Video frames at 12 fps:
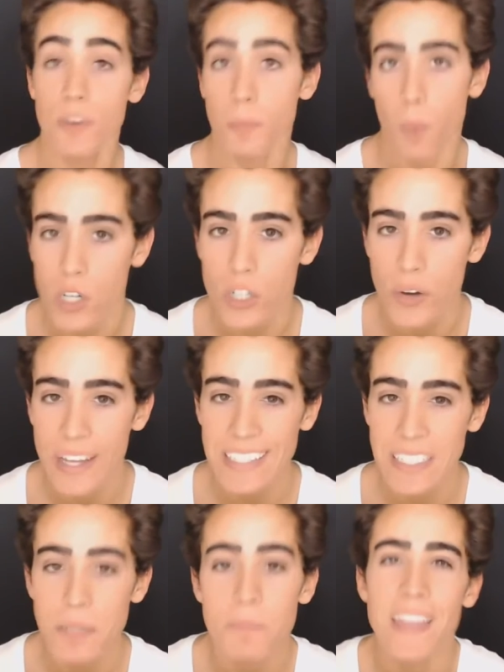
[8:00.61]
more
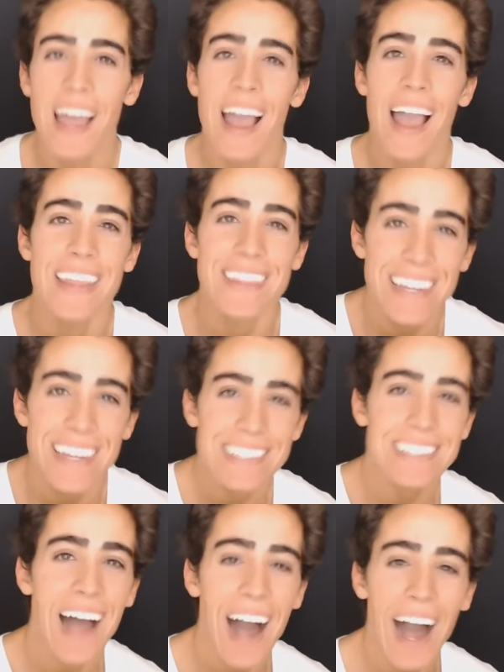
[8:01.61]
crazy?
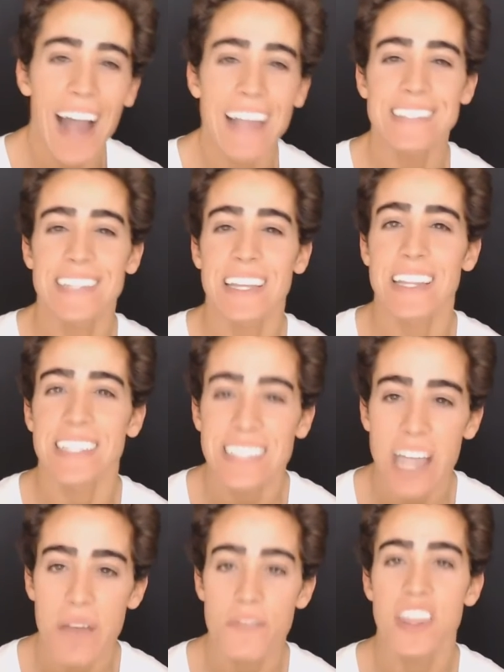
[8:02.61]
This ties to the
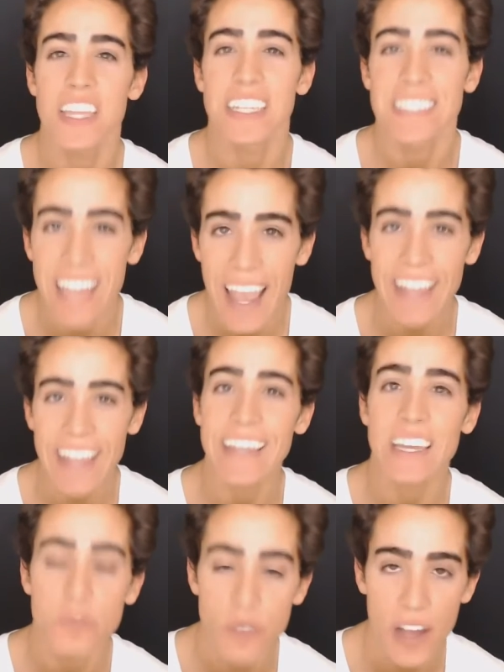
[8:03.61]
Seventh-day
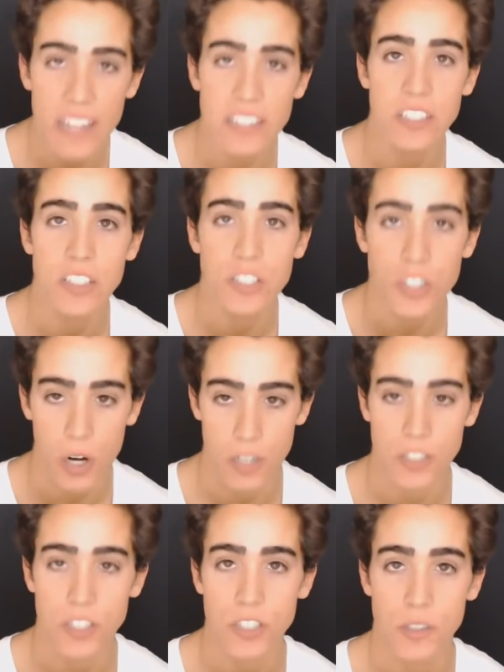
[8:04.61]
Adventist
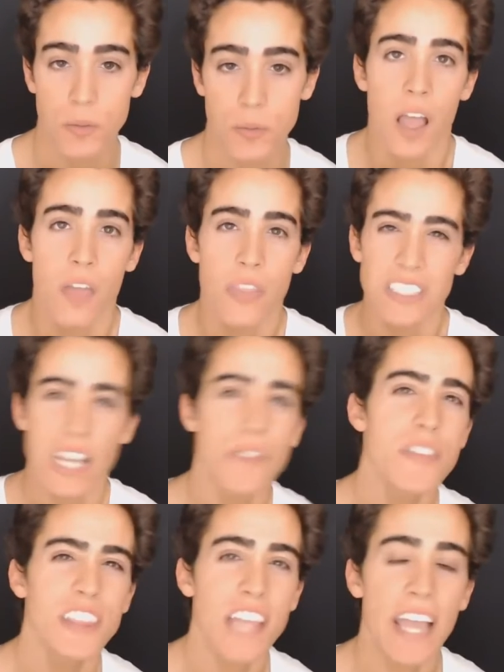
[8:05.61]
Church. The
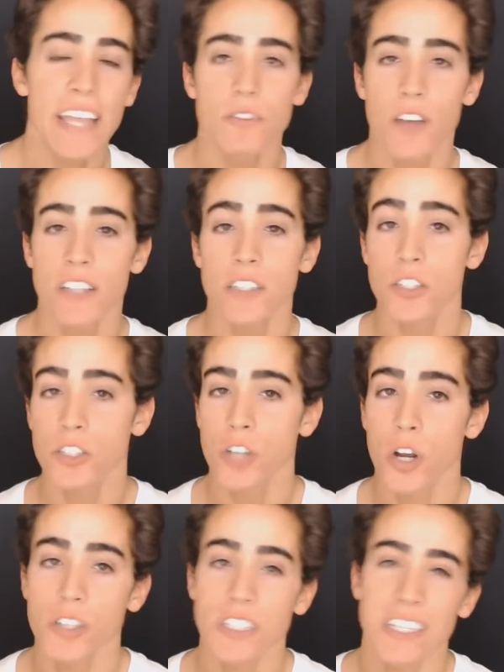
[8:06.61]
Seventh-day Adventist
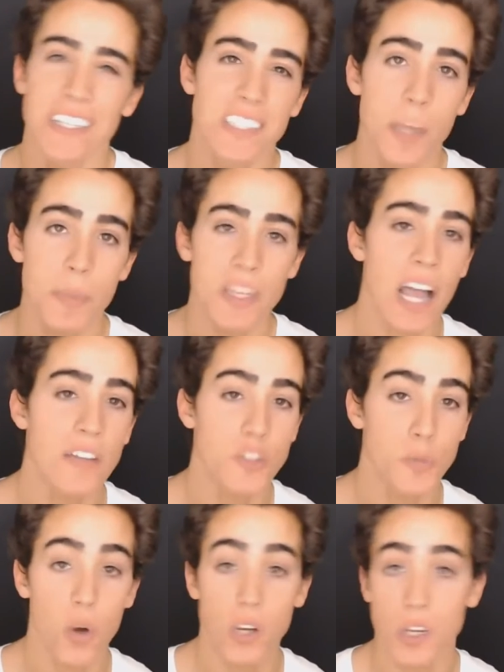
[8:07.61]
Church is something I've
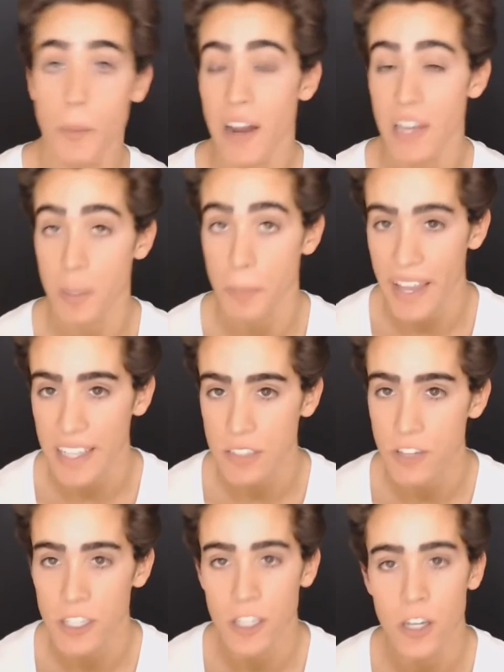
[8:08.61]
spoken about in past
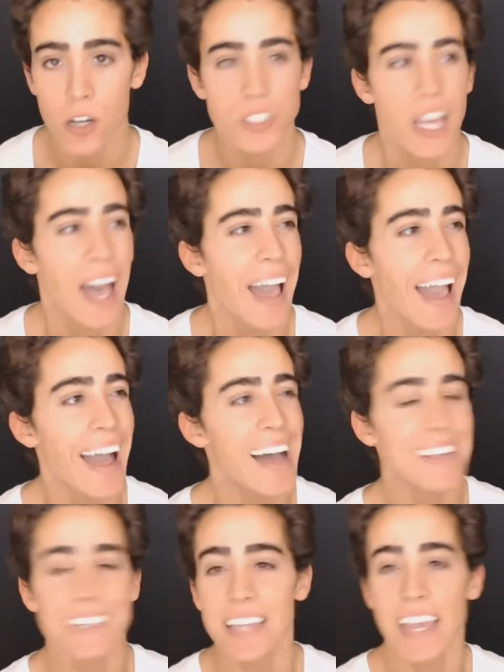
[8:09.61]
videos,
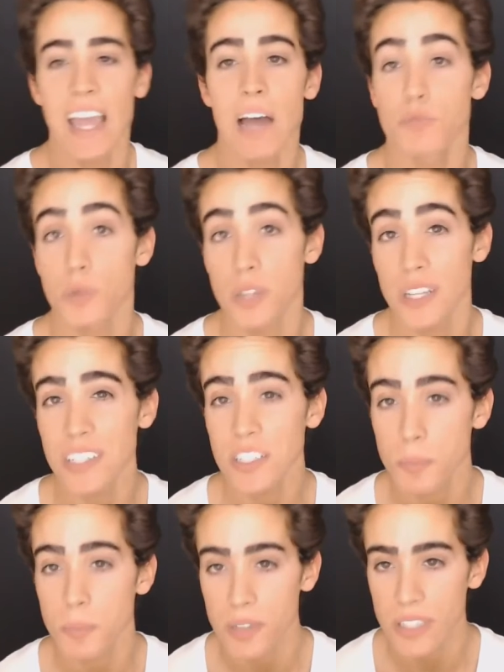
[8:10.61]
as they have religious
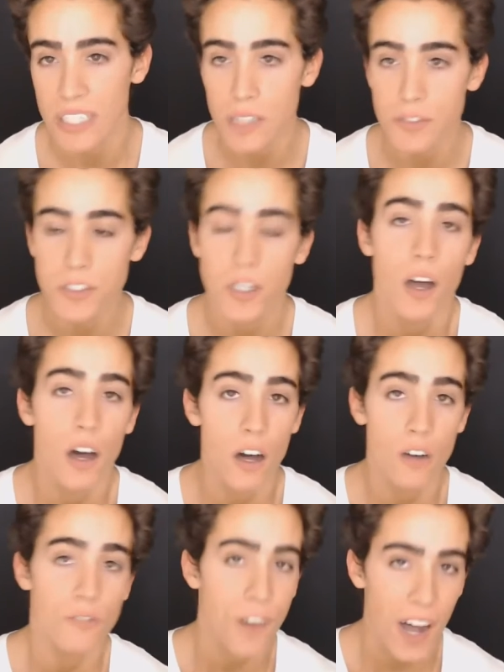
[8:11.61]
beliefs
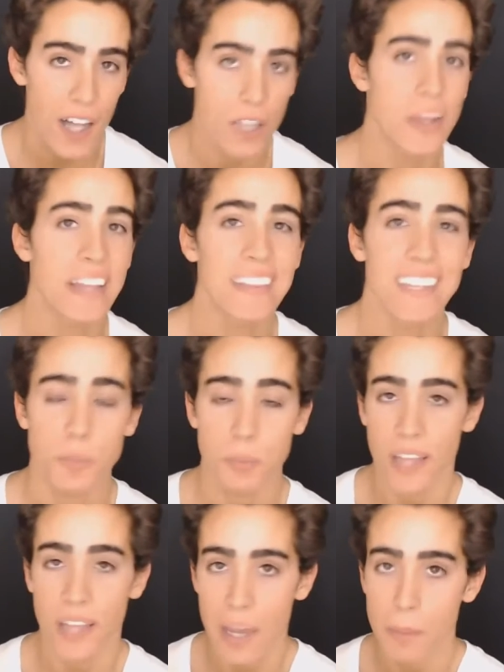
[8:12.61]
of following this
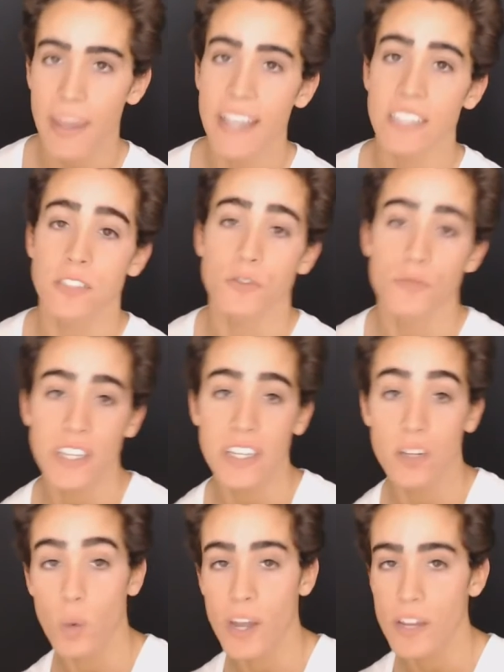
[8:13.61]
plant-based
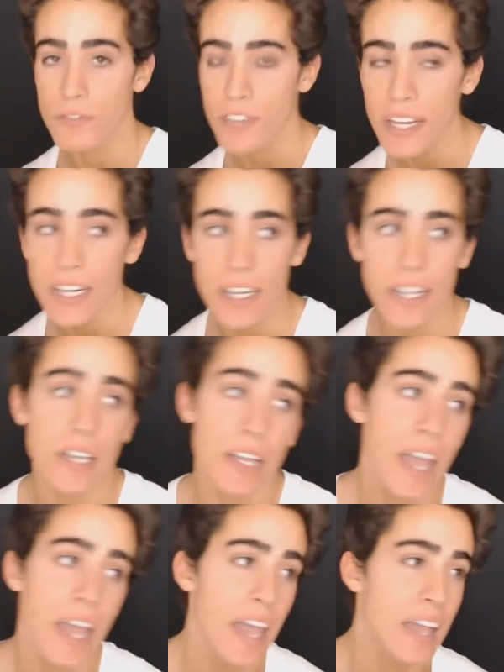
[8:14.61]
vegan way of eating.
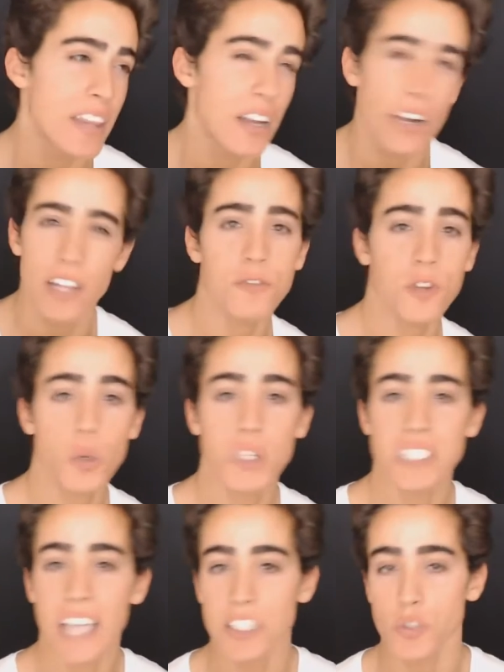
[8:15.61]
Their
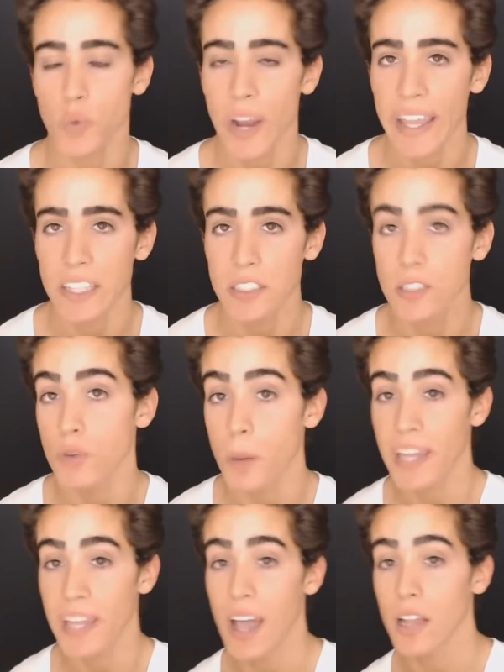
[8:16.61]
influence has ranged from
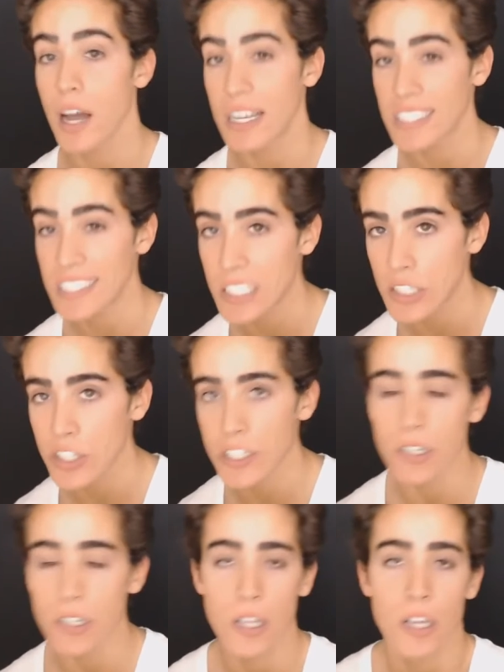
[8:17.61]
Kellogg's
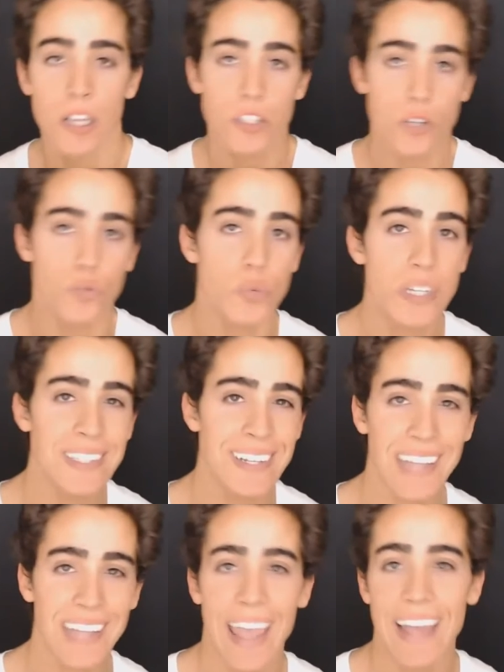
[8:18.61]
cereal to
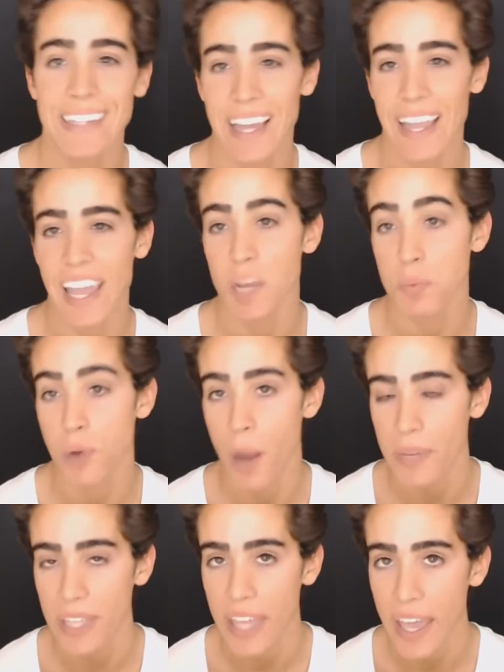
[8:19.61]
recent anti-egg
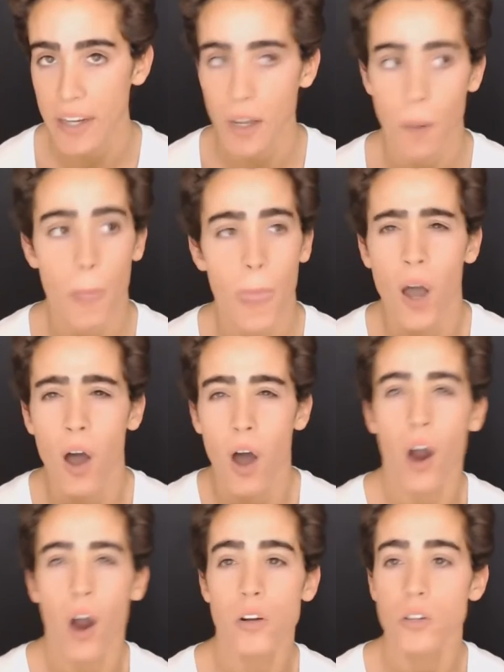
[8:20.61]
propaganda.
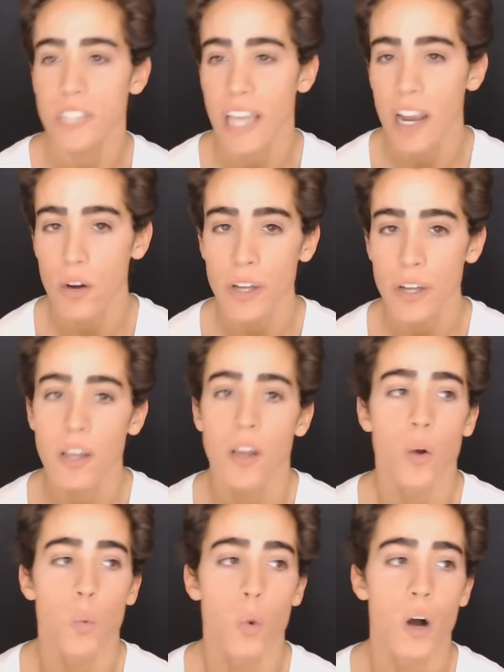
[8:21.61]
Arnold Ehret
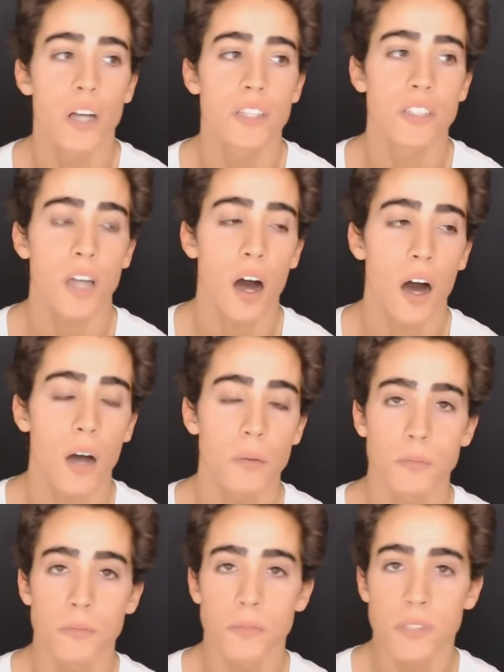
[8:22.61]
was a
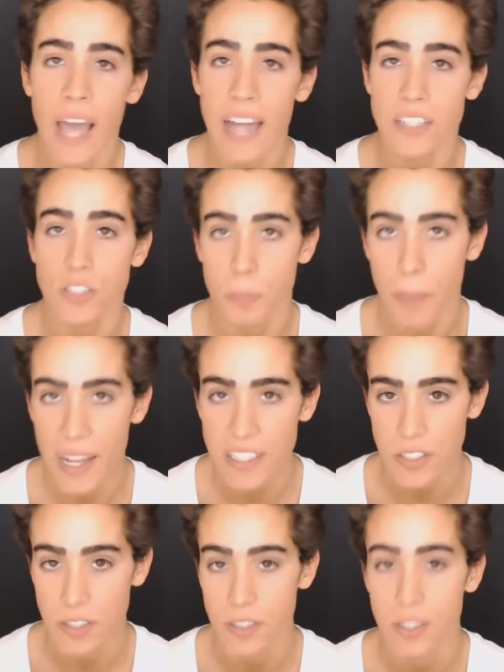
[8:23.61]

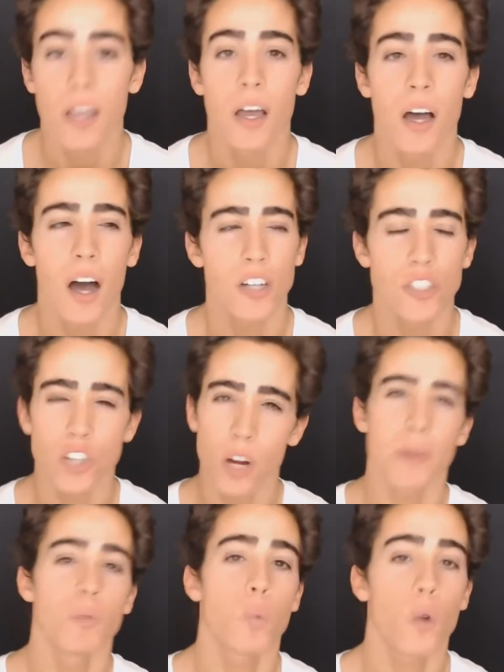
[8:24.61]
Naturmenschen, a
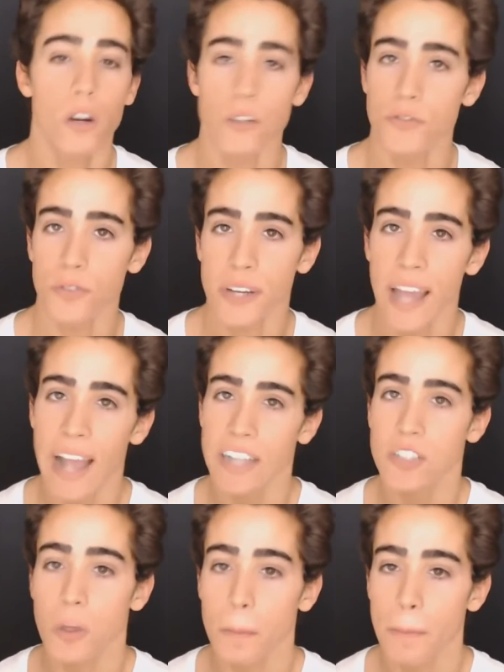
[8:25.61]
German word for
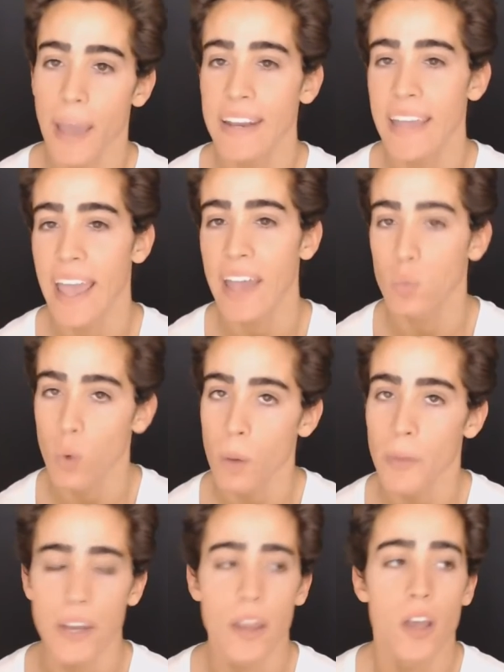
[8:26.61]
natural men and
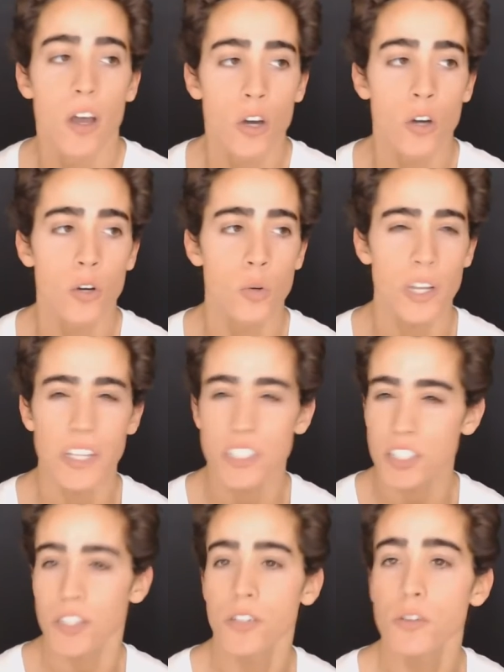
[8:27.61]
women who
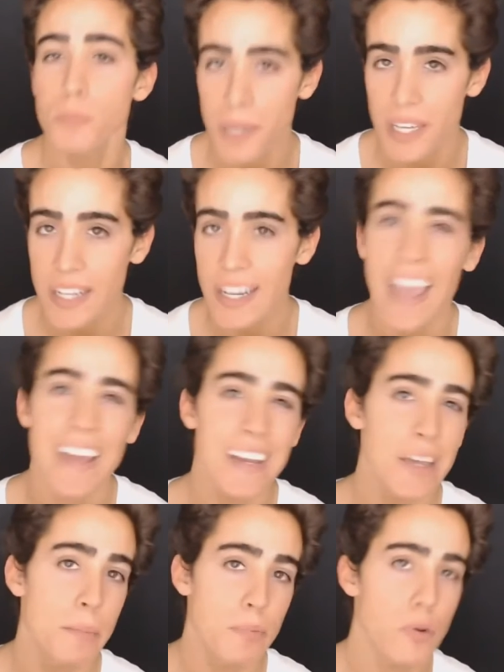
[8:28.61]
eschewed meat and
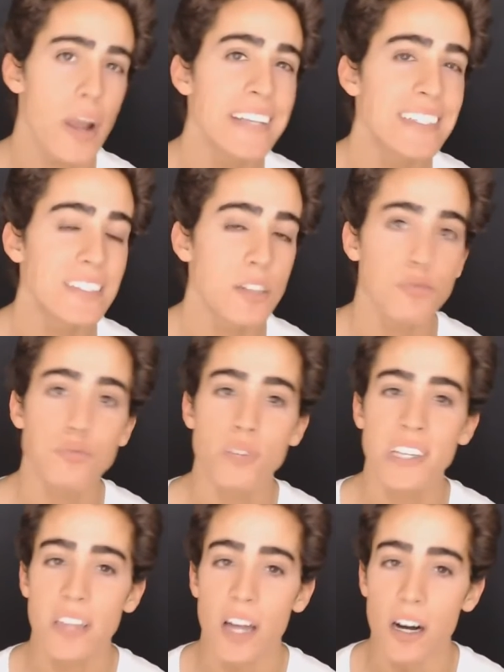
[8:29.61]
embraced
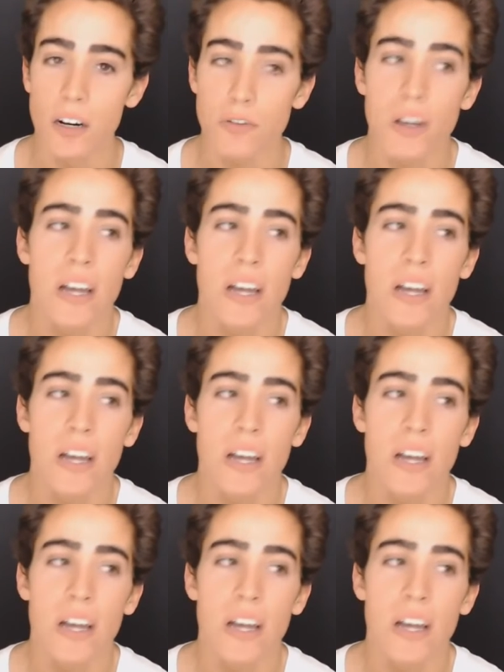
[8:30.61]
free love,